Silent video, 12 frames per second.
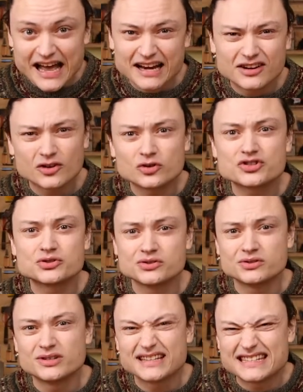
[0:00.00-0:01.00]
and it
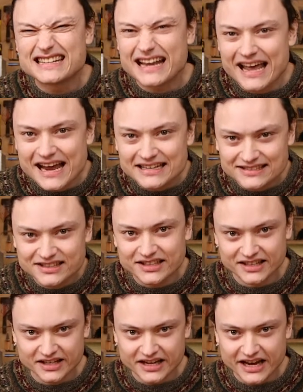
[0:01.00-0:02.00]
also is an
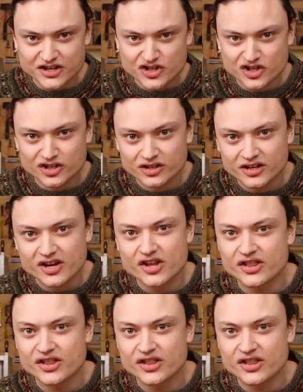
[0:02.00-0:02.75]
excellent indication